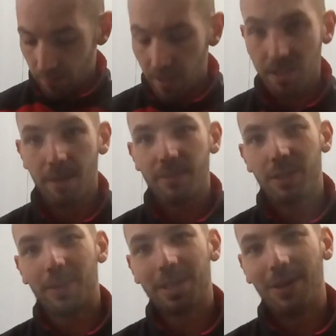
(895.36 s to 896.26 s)
Except
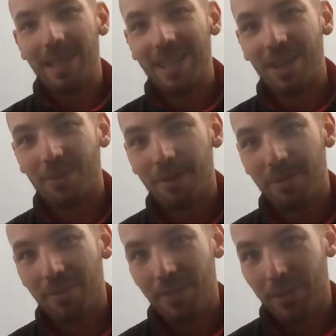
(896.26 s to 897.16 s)
this was only
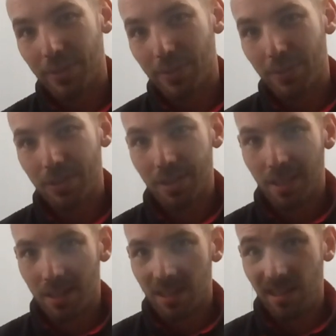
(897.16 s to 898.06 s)
150 euros,
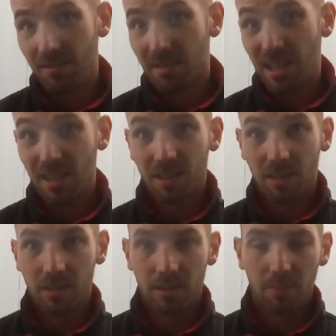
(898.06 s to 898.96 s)
even
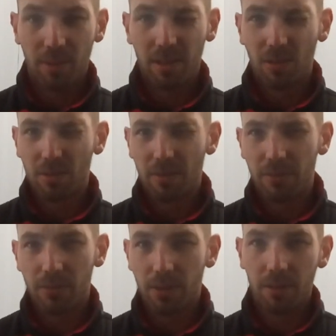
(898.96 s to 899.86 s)
less. Paid
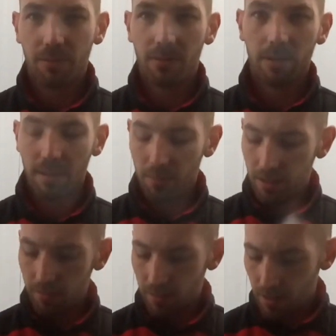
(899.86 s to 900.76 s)
140 for it, I
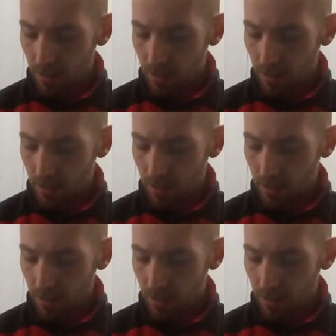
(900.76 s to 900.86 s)
believe.